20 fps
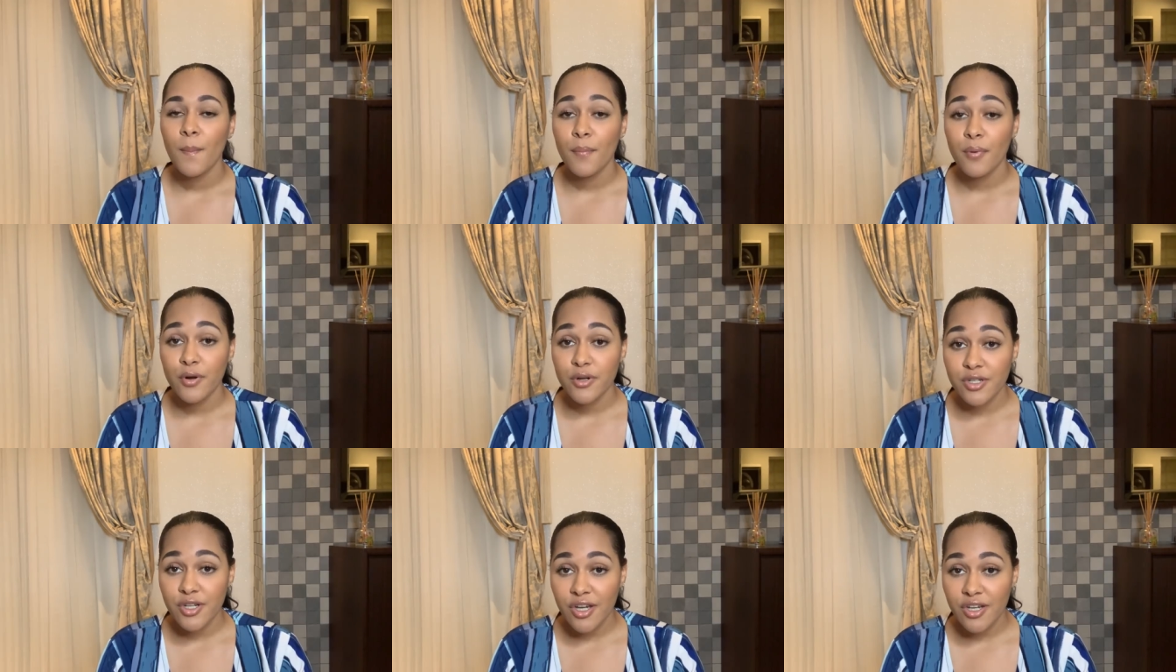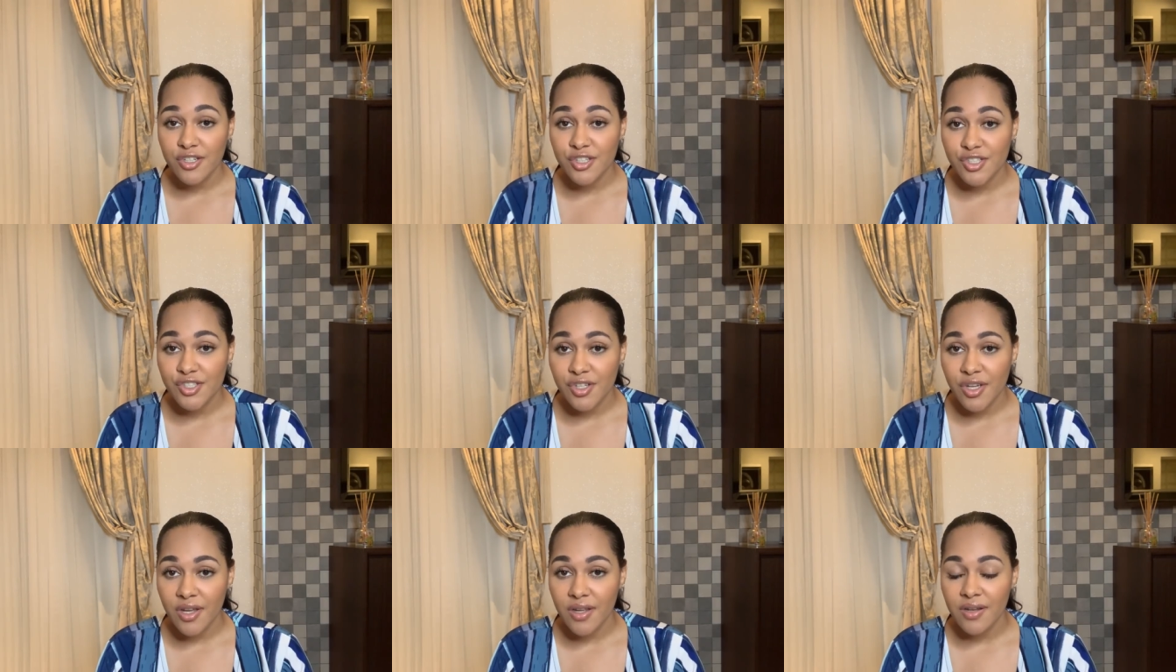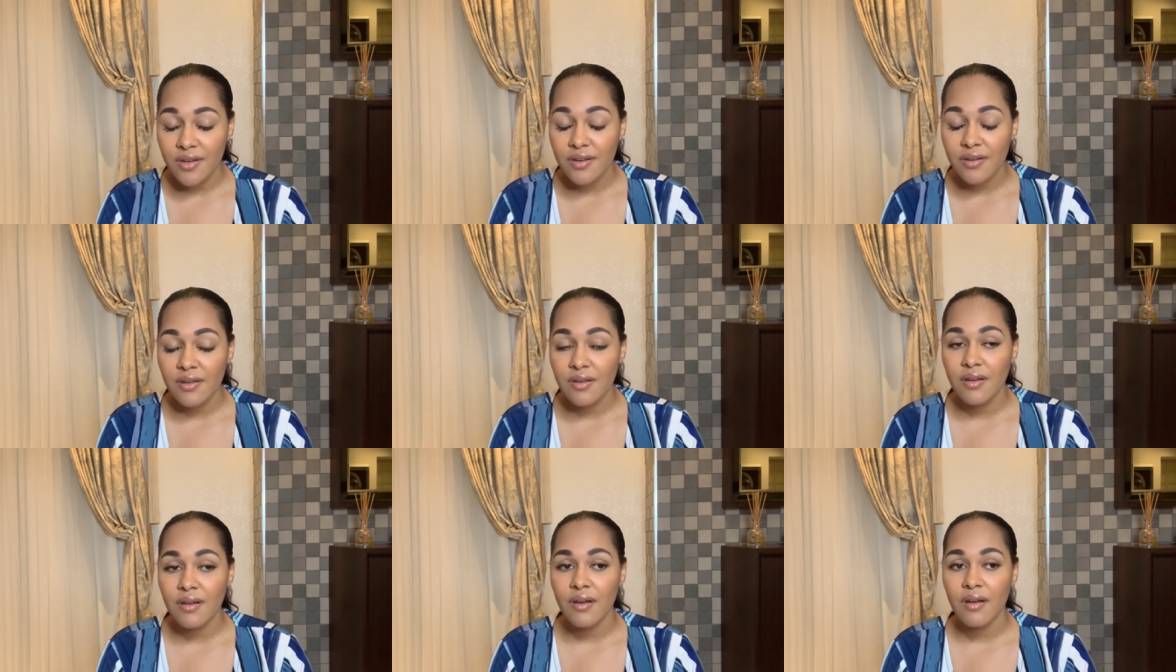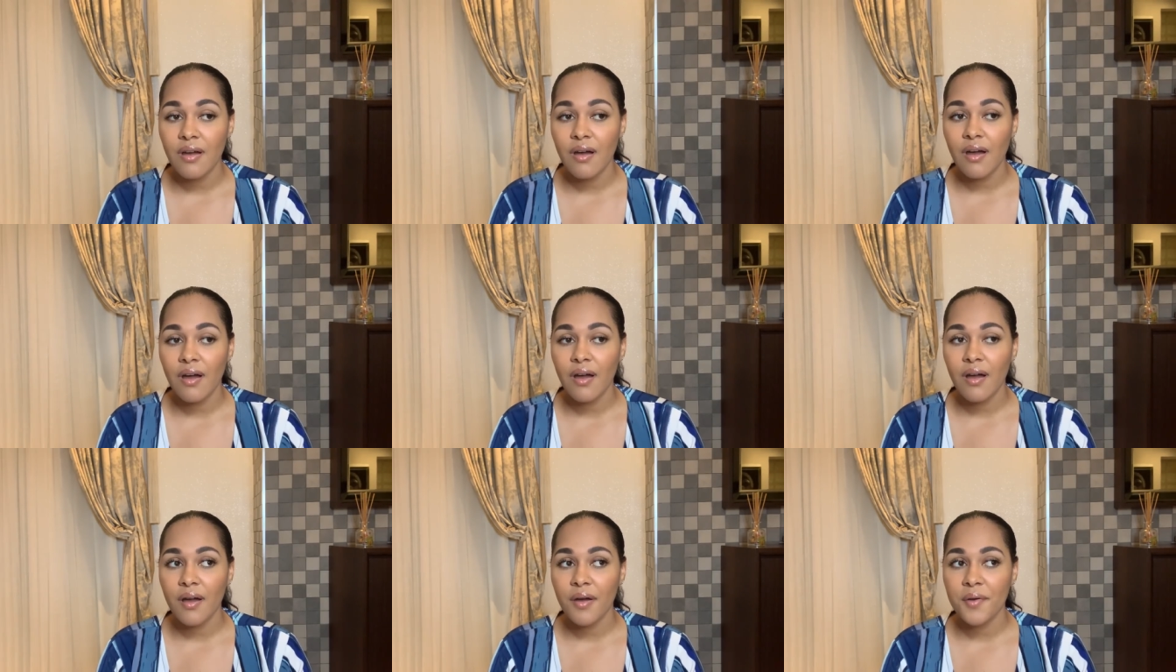production
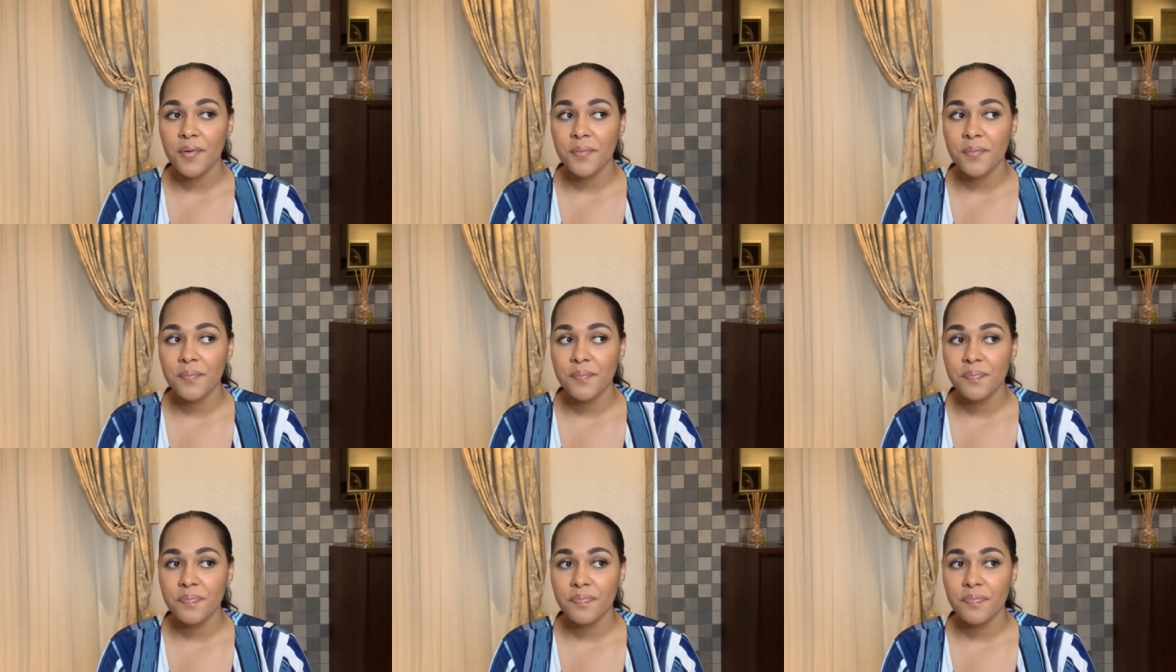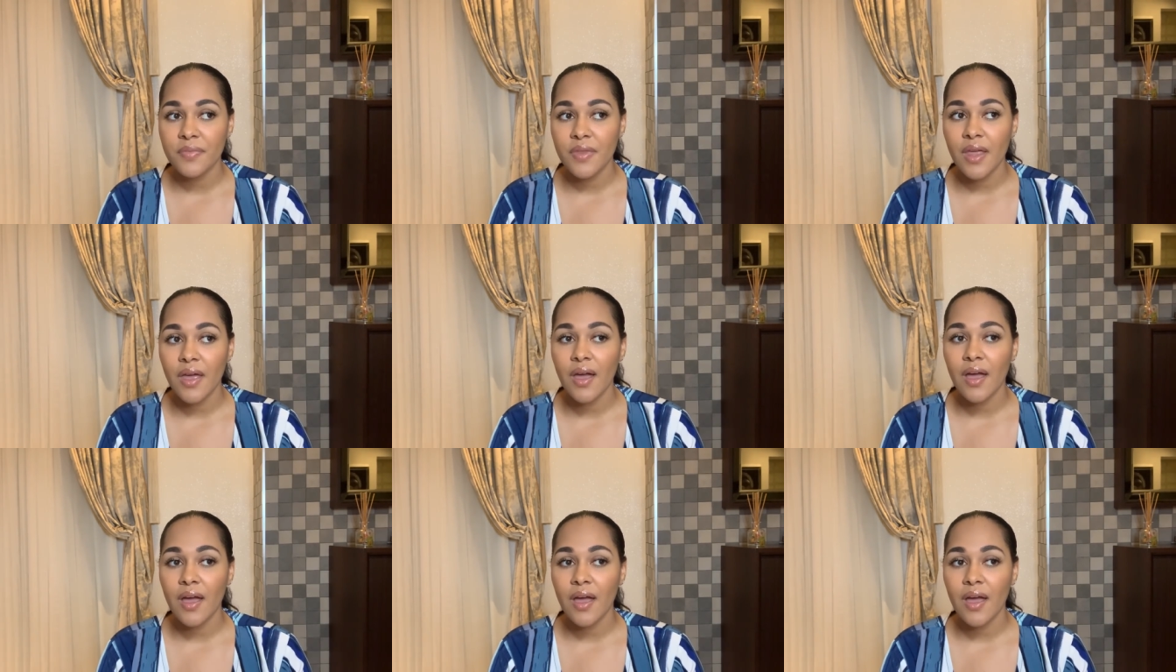um,